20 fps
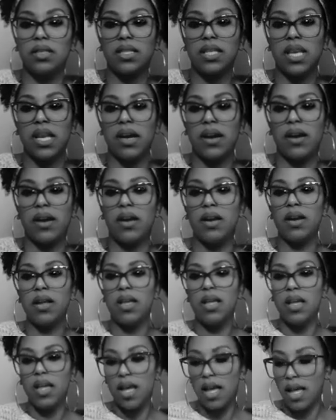is here.
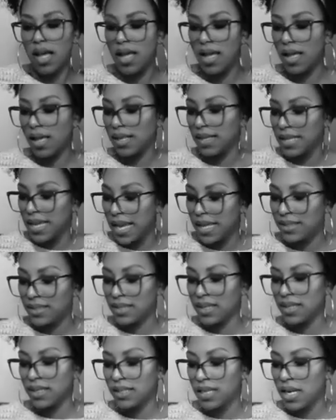Yes,
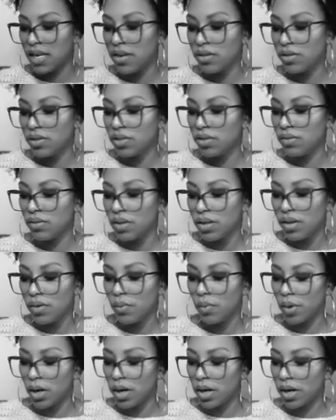continue to do the good
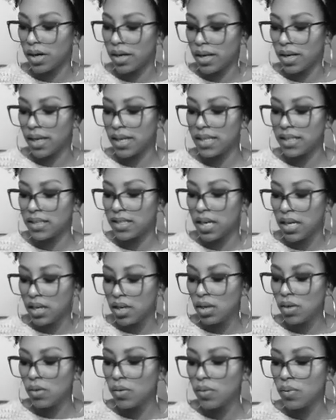work.
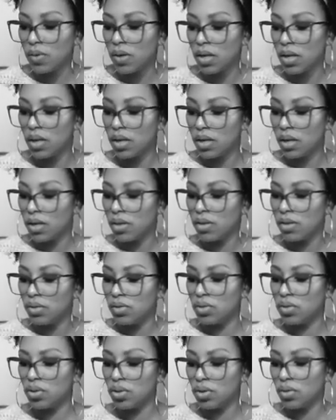Continue
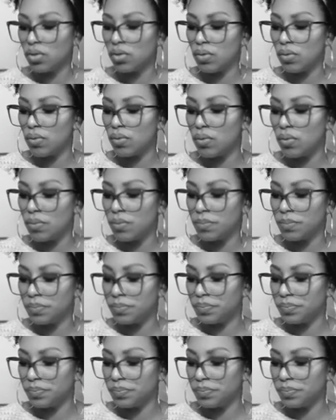to